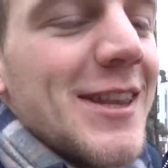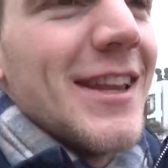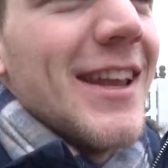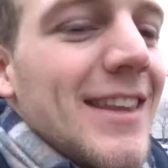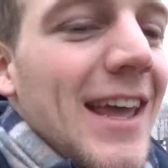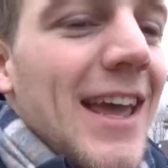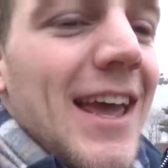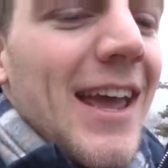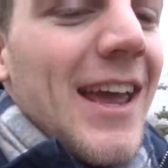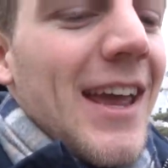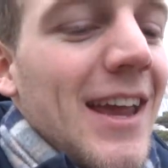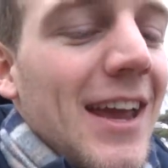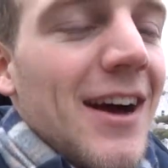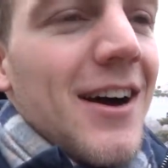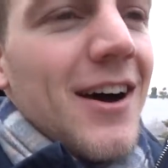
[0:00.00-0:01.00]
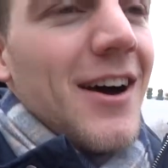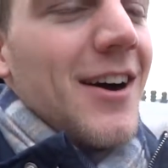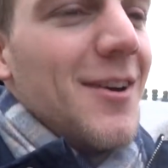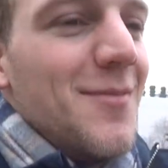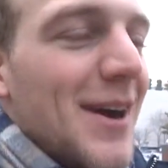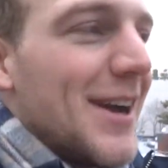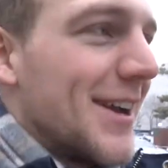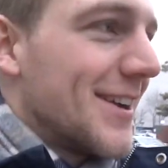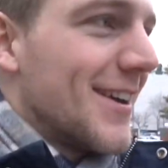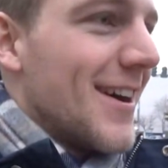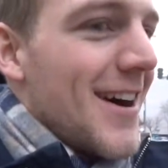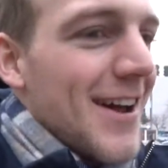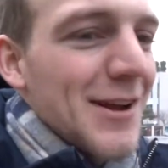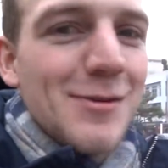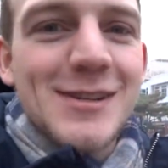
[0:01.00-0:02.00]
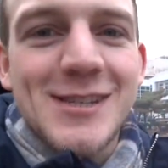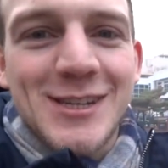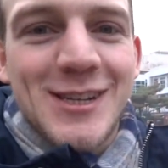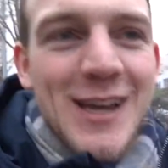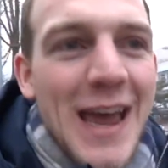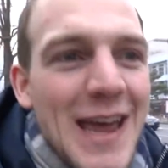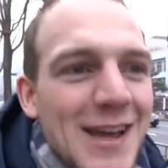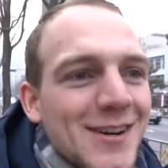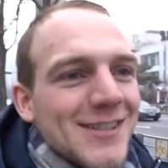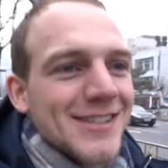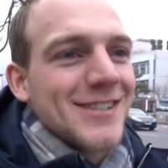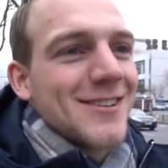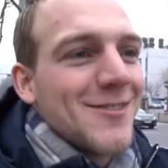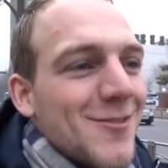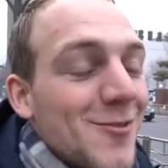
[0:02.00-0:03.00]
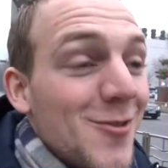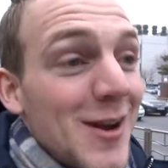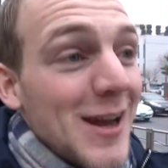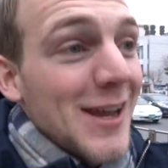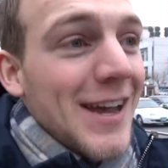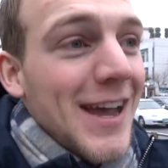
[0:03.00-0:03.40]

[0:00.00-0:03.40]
Oh my god, it was chaos, really